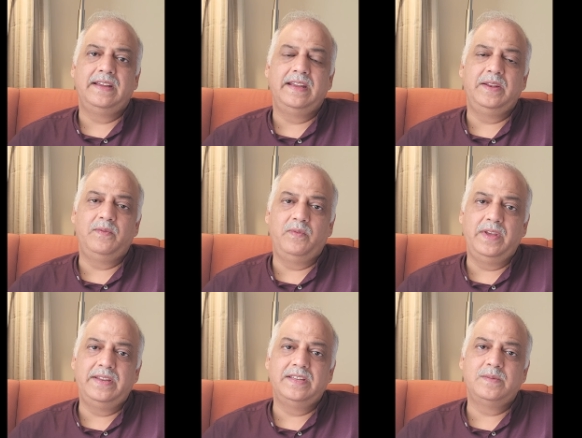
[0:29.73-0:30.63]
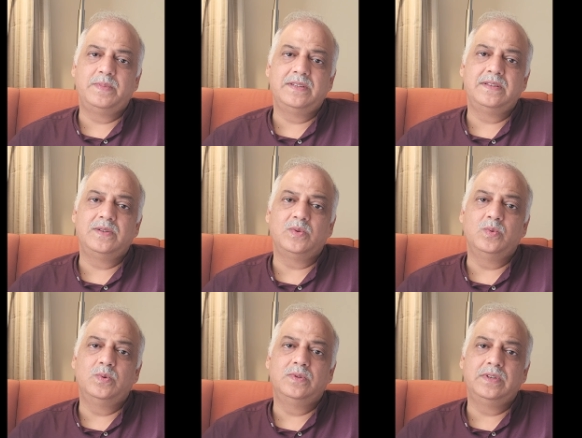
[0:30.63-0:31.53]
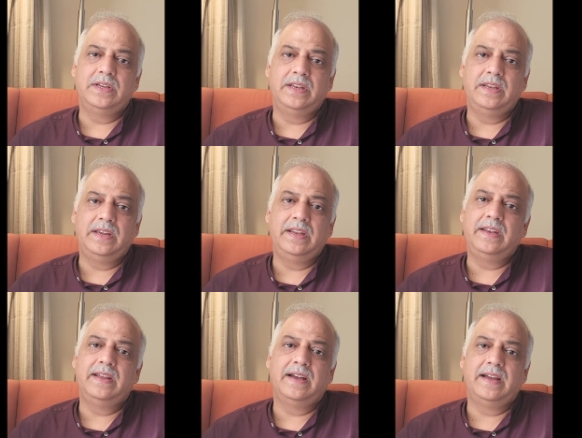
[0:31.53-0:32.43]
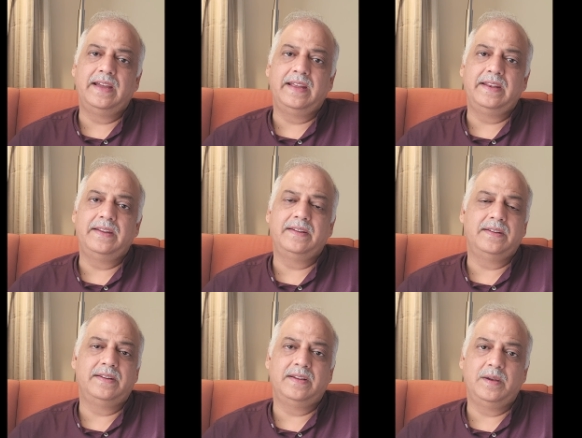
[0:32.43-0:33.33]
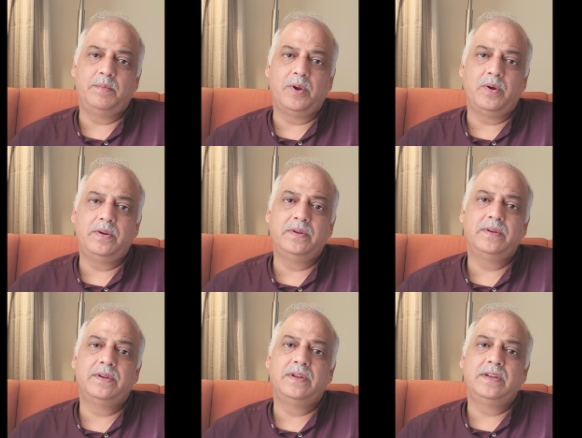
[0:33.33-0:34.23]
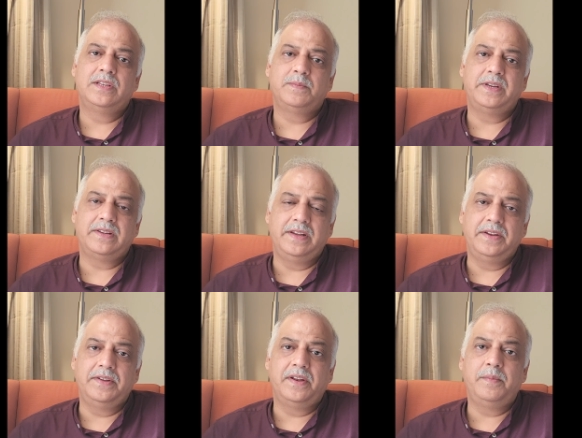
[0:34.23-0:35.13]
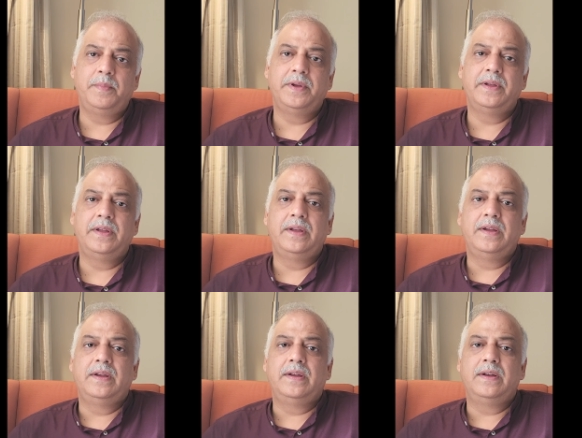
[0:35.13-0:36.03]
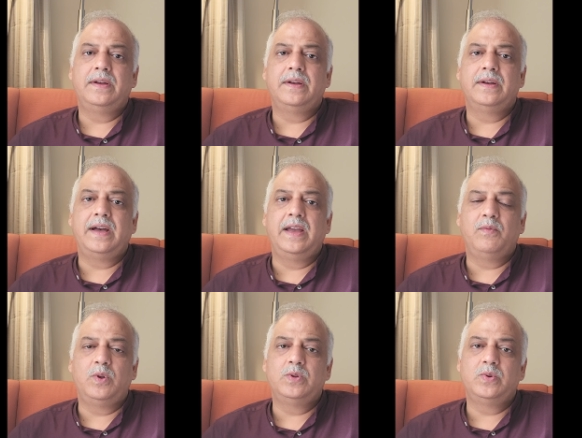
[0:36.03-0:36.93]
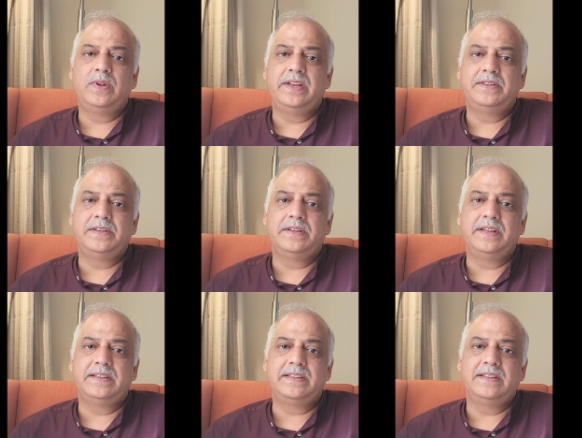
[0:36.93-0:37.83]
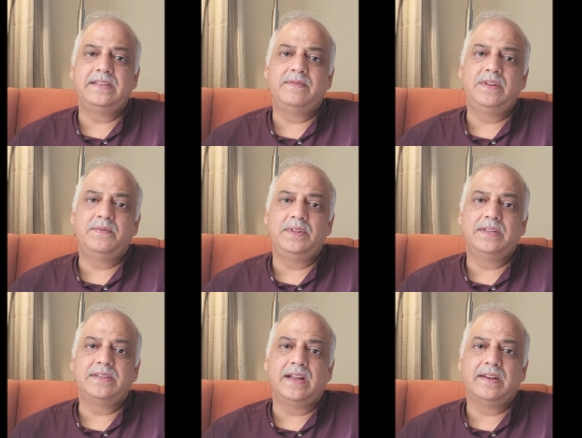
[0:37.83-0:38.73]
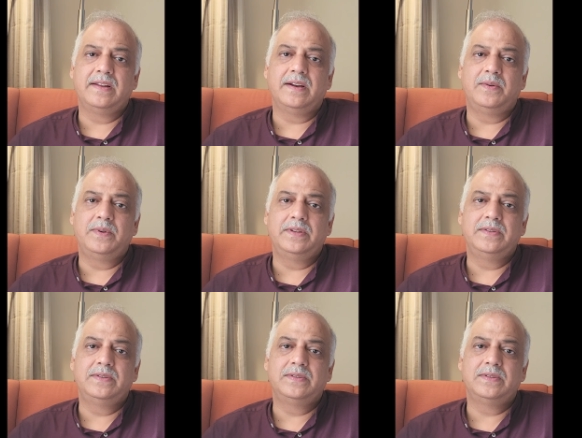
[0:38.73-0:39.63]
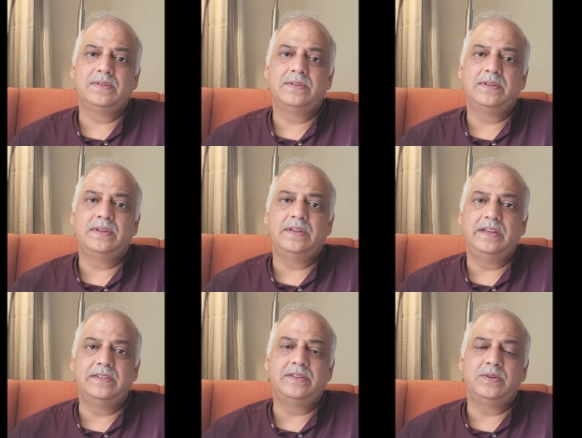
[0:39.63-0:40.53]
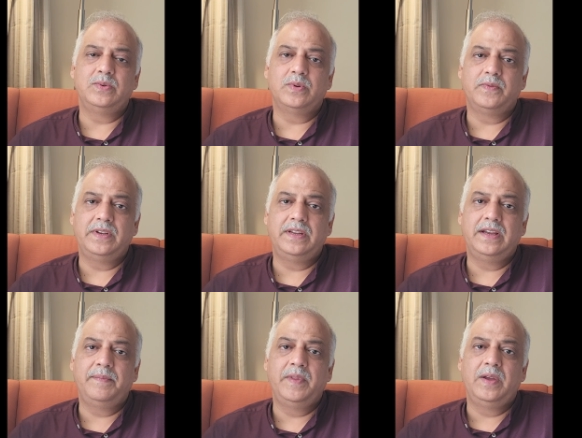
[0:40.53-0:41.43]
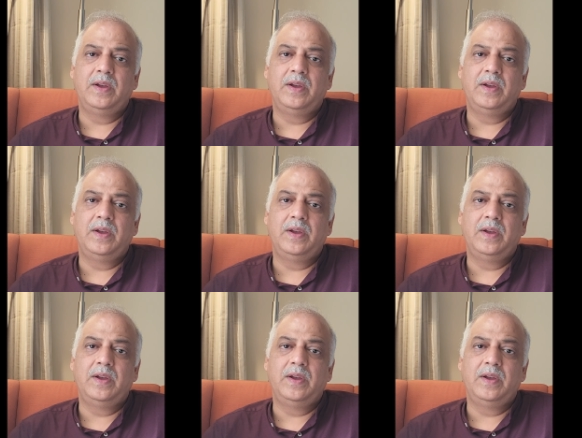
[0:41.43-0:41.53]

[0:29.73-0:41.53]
in various business schools in India and uh, abroad, especially in Europe. Uh, I have also lectured extensively with the Chartered Accountants Institute of India